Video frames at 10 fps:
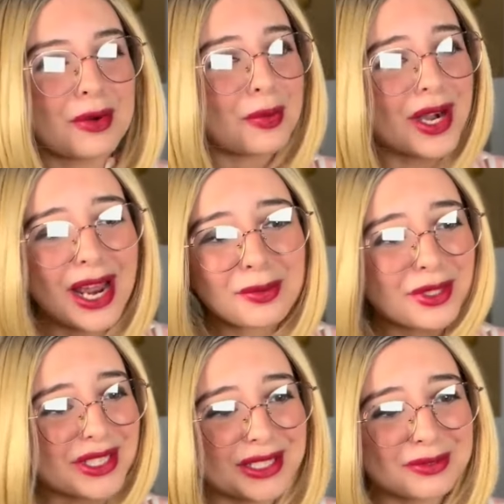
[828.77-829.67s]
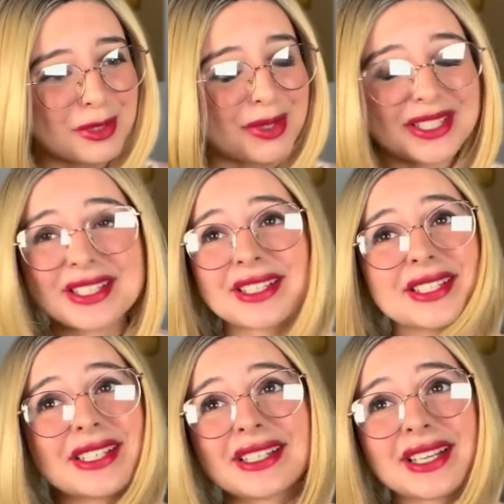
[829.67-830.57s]
What I would give to be
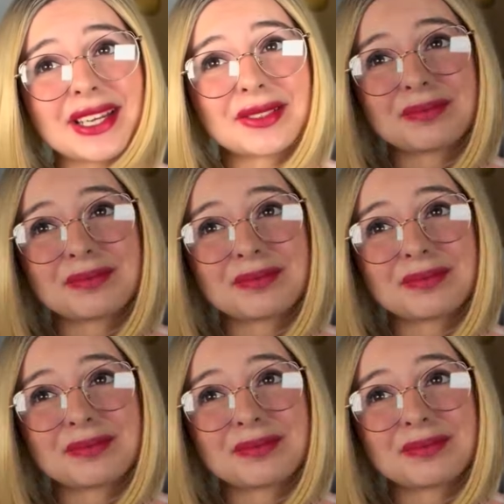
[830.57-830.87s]
16 again.